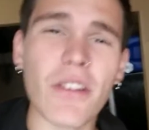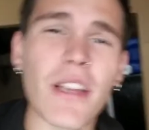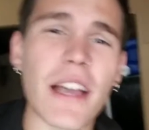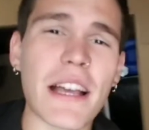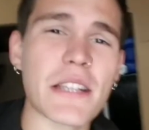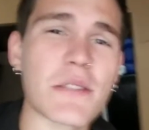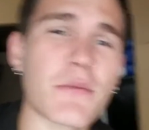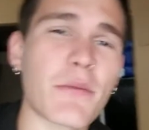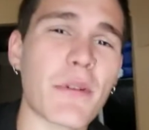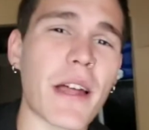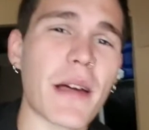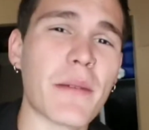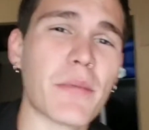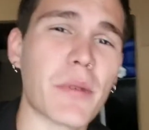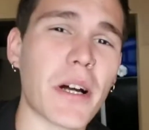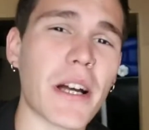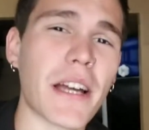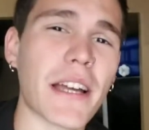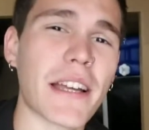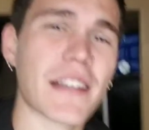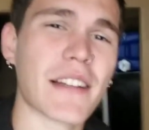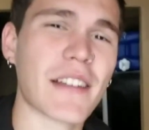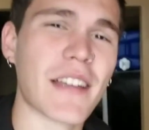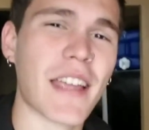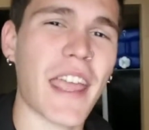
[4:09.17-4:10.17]
guess what I
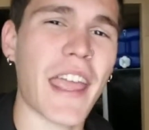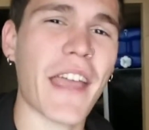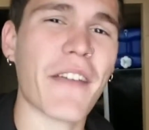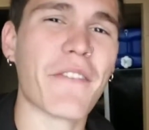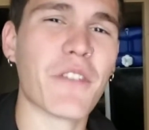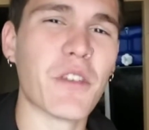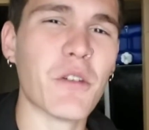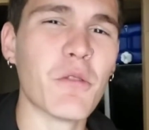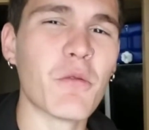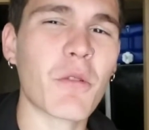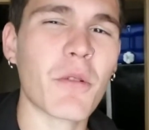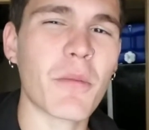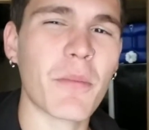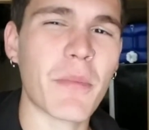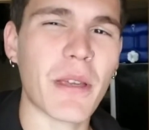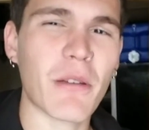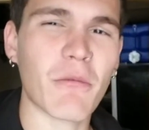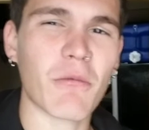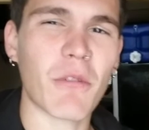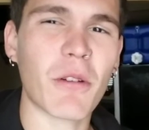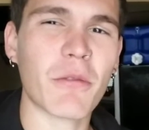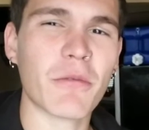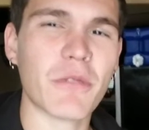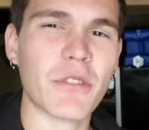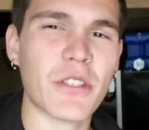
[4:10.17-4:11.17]
bought? If you were me,
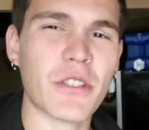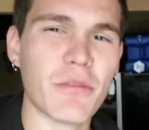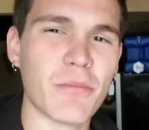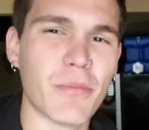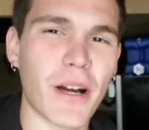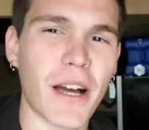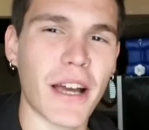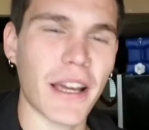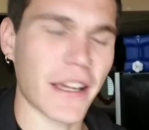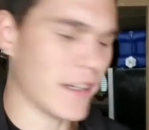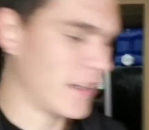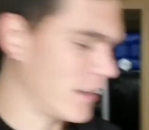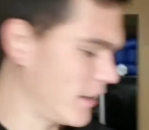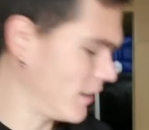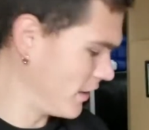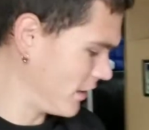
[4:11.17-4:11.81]
what would you buy?